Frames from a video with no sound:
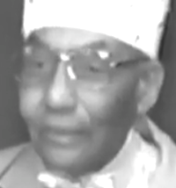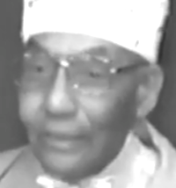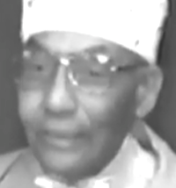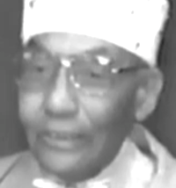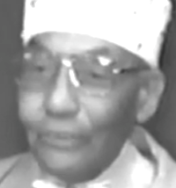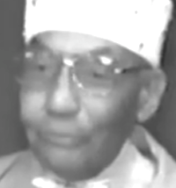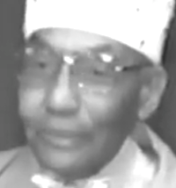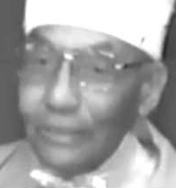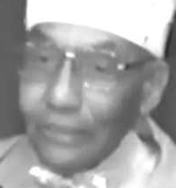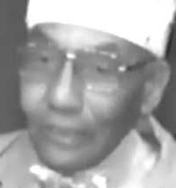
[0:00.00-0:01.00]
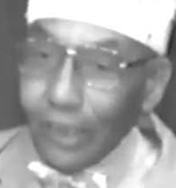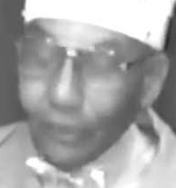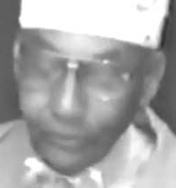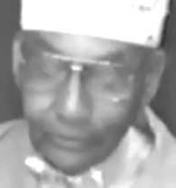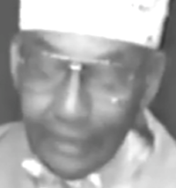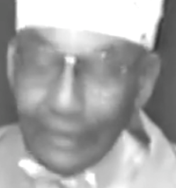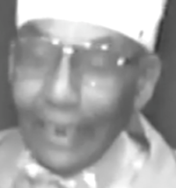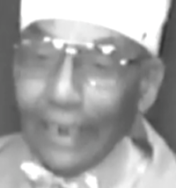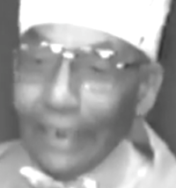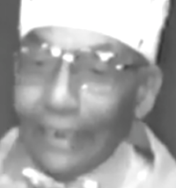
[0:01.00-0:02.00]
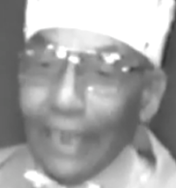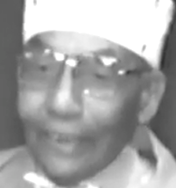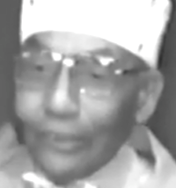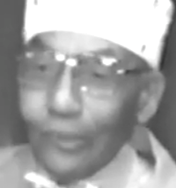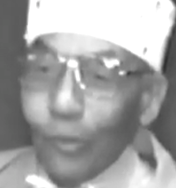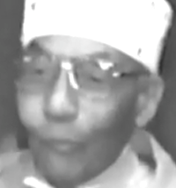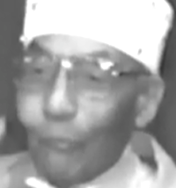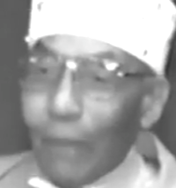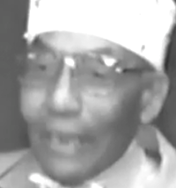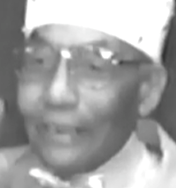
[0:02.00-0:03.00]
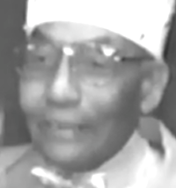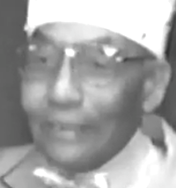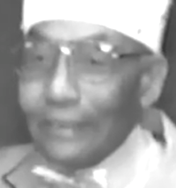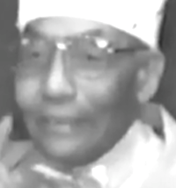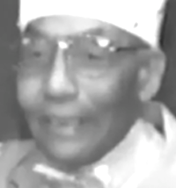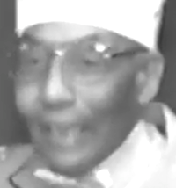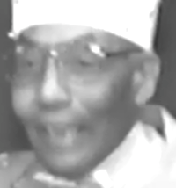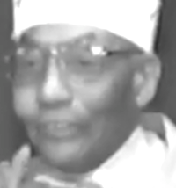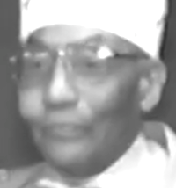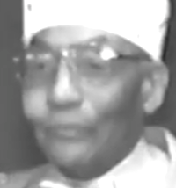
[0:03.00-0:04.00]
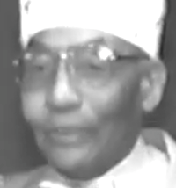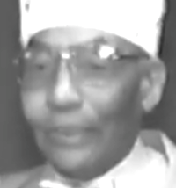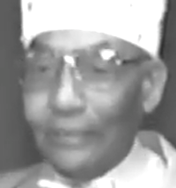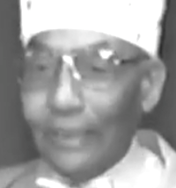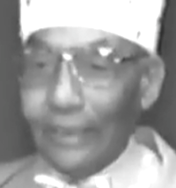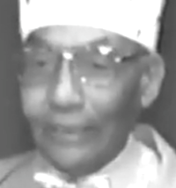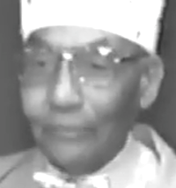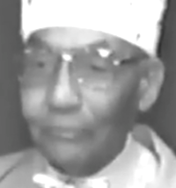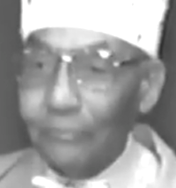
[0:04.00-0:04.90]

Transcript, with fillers: It is because that I ain't got nobody to ask for a name.